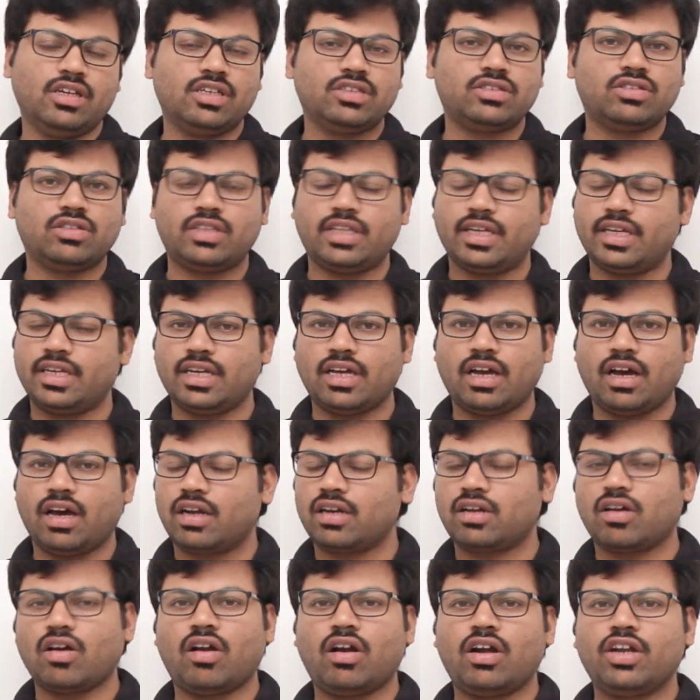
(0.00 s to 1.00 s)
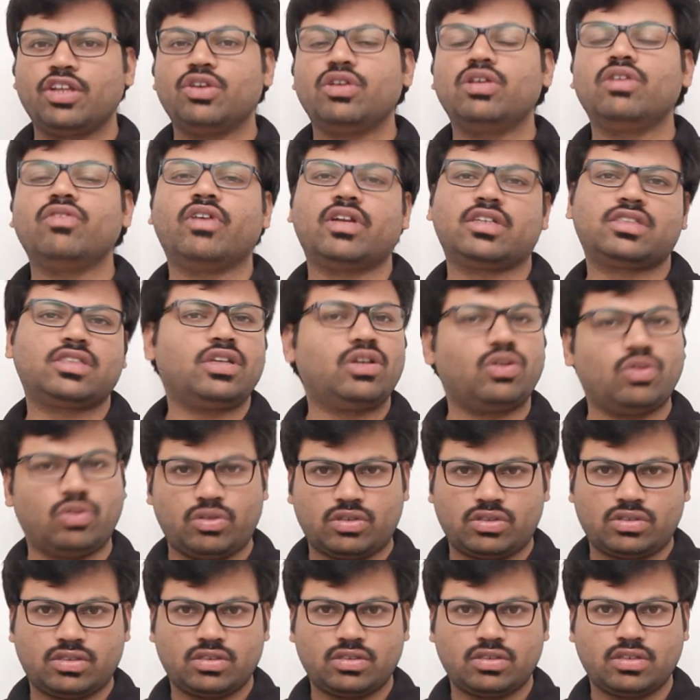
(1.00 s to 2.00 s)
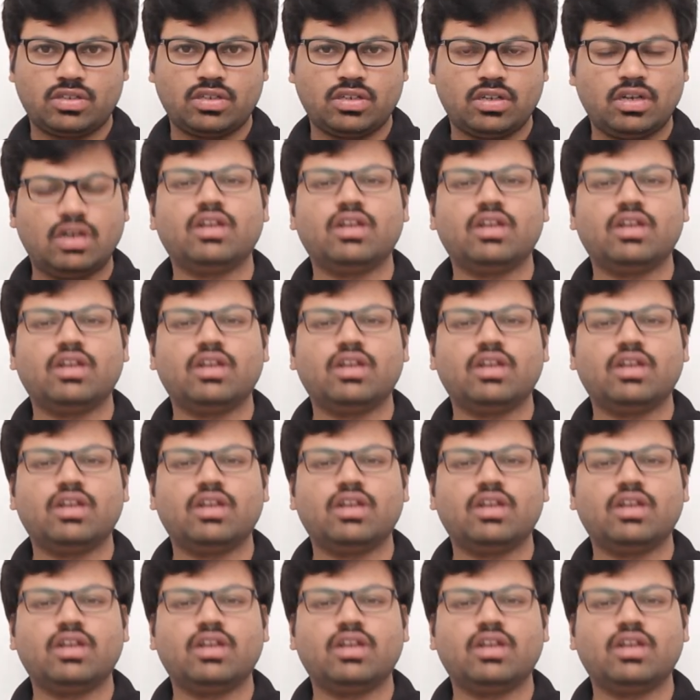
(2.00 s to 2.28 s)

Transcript: So they are called universal rules.